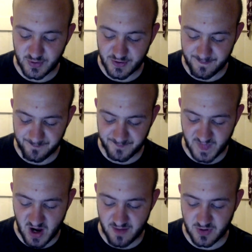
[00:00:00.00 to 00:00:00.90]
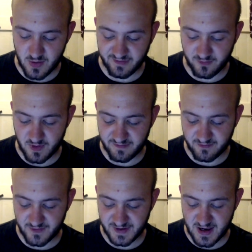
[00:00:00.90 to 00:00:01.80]
But I'm going for
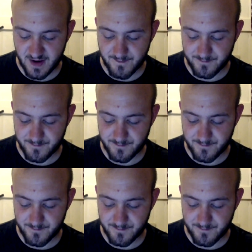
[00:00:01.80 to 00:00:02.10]
it for the,